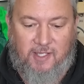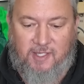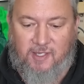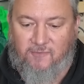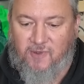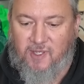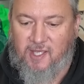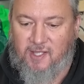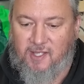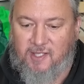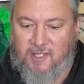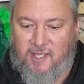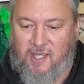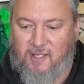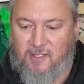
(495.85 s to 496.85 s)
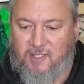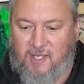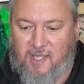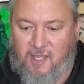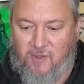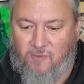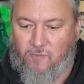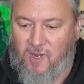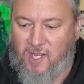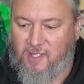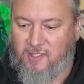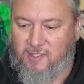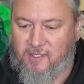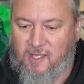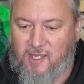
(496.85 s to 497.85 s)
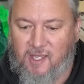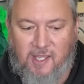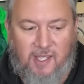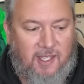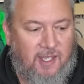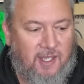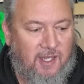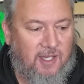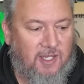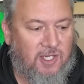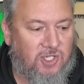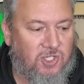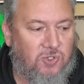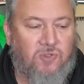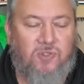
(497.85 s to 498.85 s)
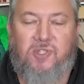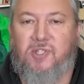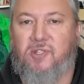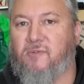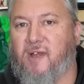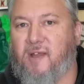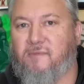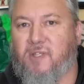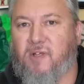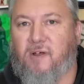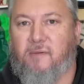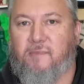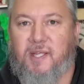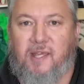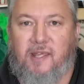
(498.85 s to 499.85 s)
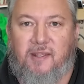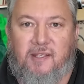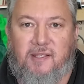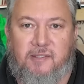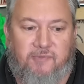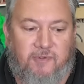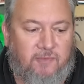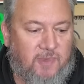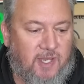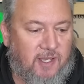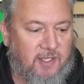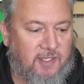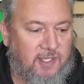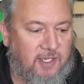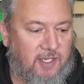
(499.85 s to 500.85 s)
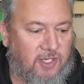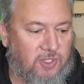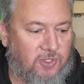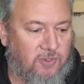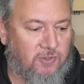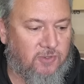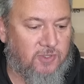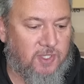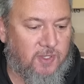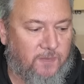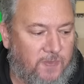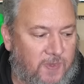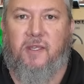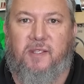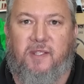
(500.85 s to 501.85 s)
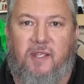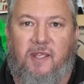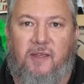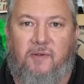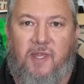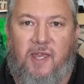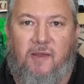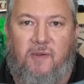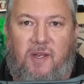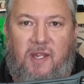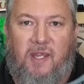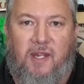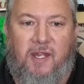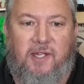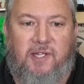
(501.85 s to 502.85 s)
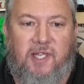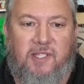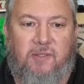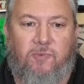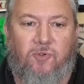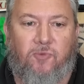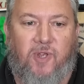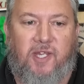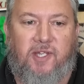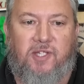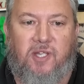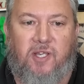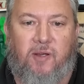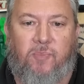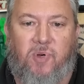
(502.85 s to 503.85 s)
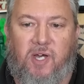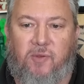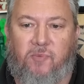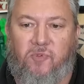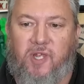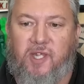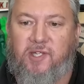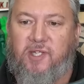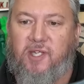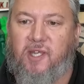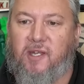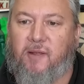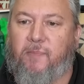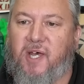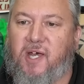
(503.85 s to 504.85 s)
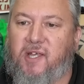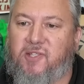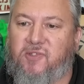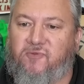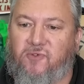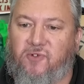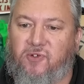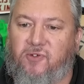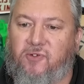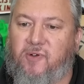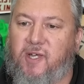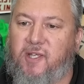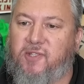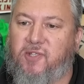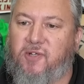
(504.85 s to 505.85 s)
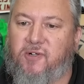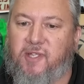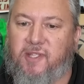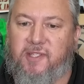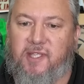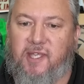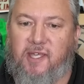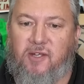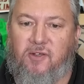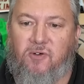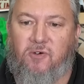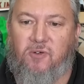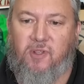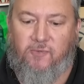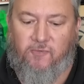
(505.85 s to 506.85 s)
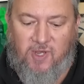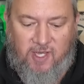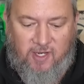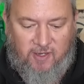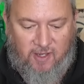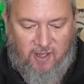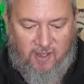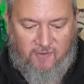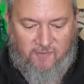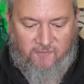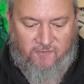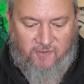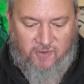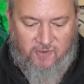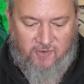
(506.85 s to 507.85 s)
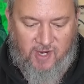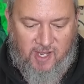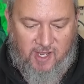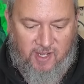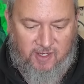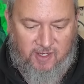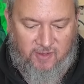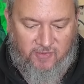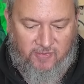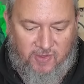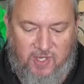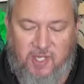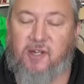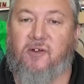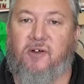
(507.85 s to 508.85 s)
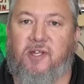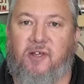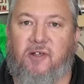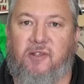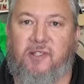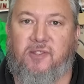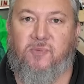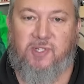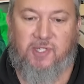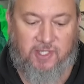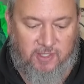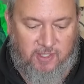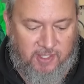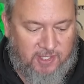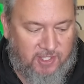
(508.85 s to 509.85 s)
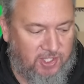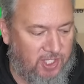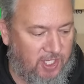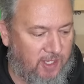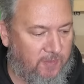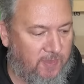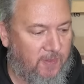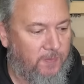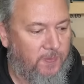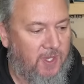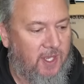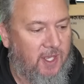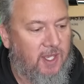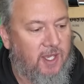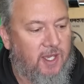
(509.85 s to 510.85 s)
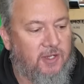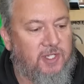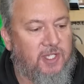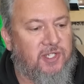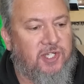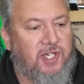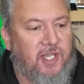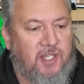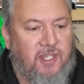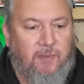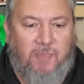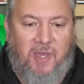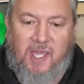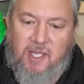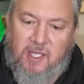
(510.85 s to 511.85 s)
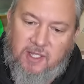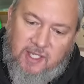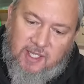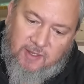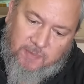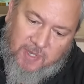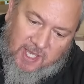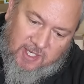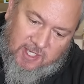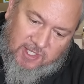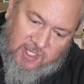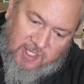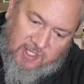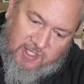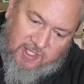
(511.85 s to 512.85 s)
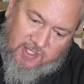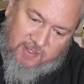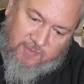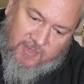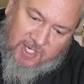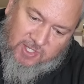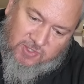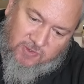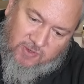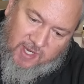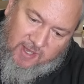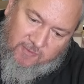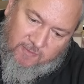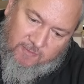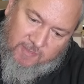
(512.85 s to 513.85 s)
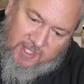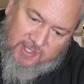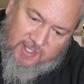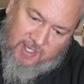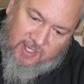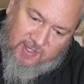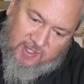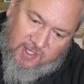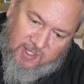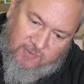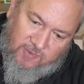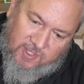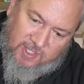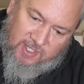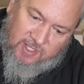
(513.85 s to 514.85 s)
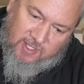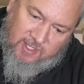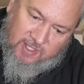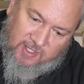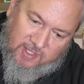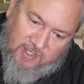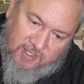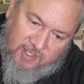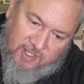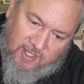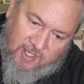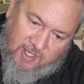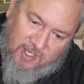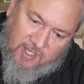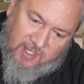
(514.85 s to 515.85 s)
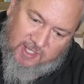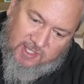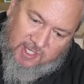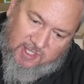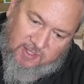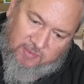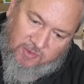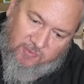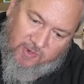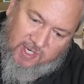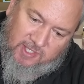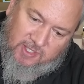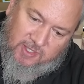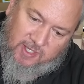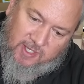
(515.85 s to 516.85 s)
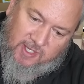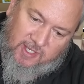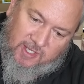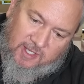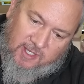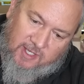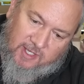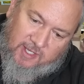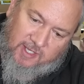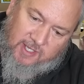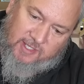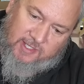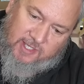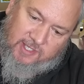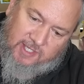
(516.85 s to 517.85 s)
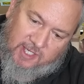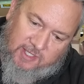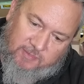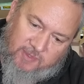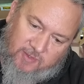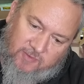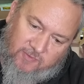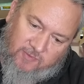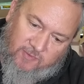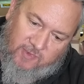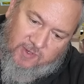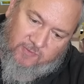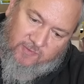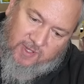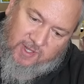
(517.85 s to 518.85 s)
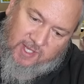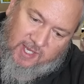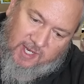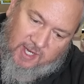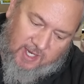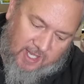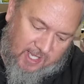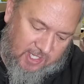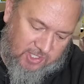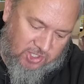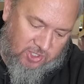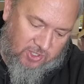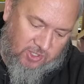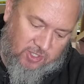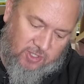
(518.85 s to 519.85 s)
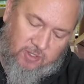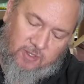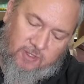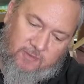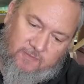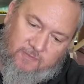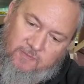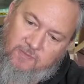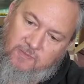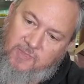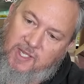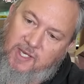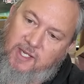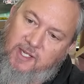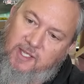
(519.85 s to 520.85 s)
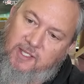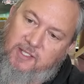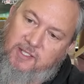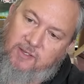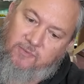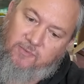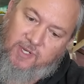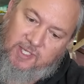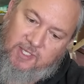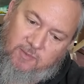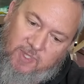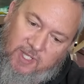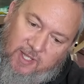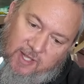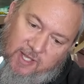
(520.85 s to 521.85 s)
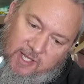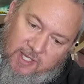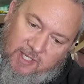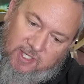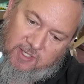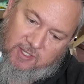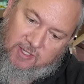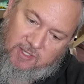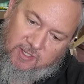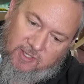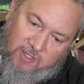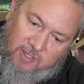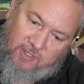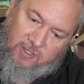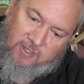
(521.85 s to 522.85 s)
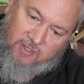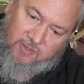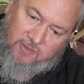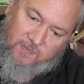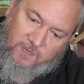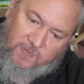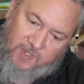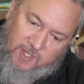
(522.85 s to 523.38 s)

So if we can get this out, say, Wednesday, you should still have time to get this from Sydney Tools. So there we have it, an adjustable wrench, a pipe wrench, and a pass-through socket set all in one for $39, which is nice and cheap. I'll just check the back of the packaging just to make sure I haven't missed anything, which is the adjustable wrench, easy adjustment with a large knurl, and it is a reasonably large knurl.